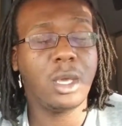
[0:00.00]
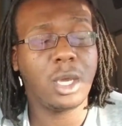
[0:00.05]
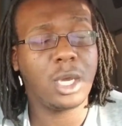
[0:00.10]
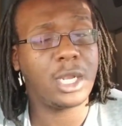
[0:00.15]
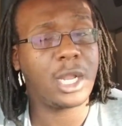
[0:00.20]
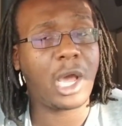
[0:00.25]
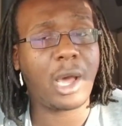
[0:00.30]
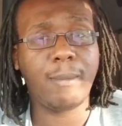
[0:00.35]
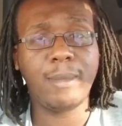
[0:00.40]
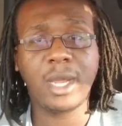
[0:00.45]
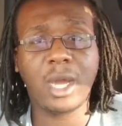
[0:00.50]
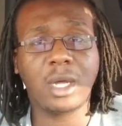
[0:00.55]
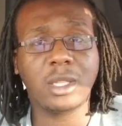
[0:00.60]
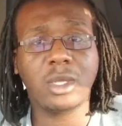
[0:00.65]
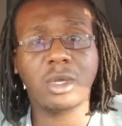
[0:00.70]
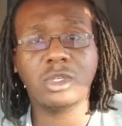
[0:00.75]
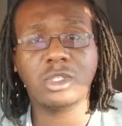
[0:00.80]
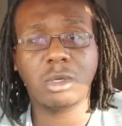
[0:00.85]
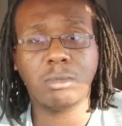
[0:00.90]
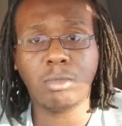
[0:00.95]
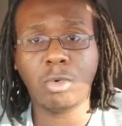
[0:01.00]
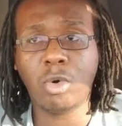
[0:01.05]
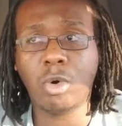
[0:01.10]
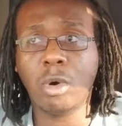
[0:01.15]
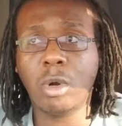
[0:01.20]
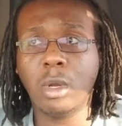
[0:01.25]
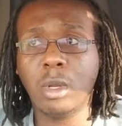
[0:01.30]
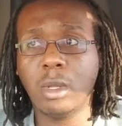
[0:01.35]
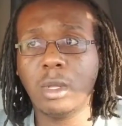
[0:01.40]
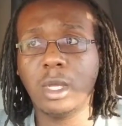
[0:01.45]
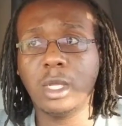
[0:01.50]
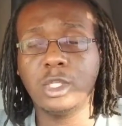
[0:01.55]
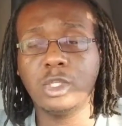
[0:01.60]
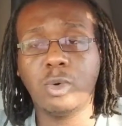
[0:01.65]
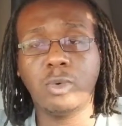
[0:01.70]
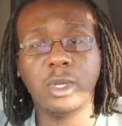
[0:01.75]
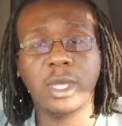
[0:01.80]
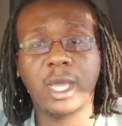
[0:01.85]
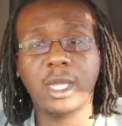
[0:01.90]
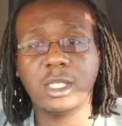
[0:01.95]
and I'll be out there some more in
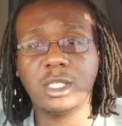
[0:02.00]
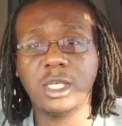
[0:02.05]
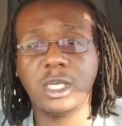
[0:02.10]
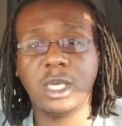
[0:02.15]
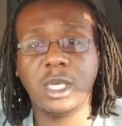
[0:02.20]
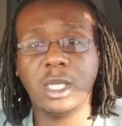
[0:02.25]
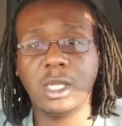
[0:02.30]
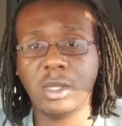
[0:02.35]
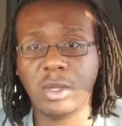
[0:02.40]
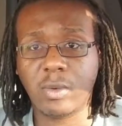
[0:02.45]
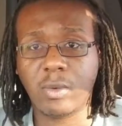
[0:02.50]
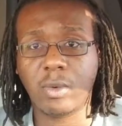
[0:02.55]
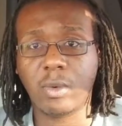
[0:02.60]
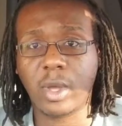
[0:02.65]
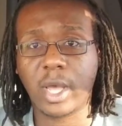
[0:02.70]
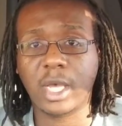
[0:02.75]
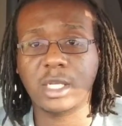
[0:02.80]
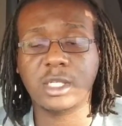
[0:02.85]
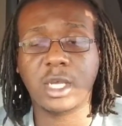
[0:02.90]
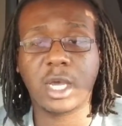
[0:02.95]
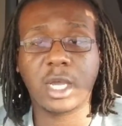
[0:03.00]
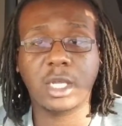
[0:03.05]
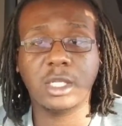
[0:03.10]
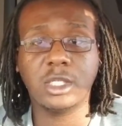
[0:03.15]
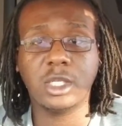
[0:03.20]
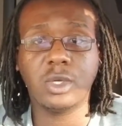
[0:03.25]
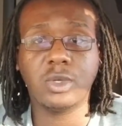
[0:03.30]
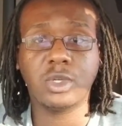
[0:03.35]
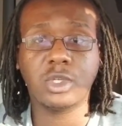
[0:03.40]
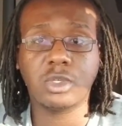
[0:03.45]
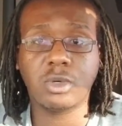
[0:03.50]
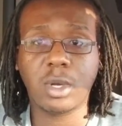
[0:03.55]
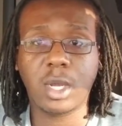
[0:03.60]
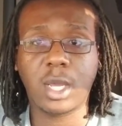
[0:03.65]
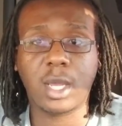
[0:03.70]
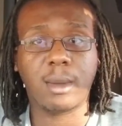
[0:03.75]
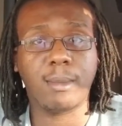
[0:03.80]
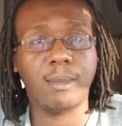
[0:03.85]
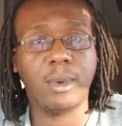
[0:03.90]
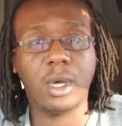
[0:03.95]
2018 as I continue to train.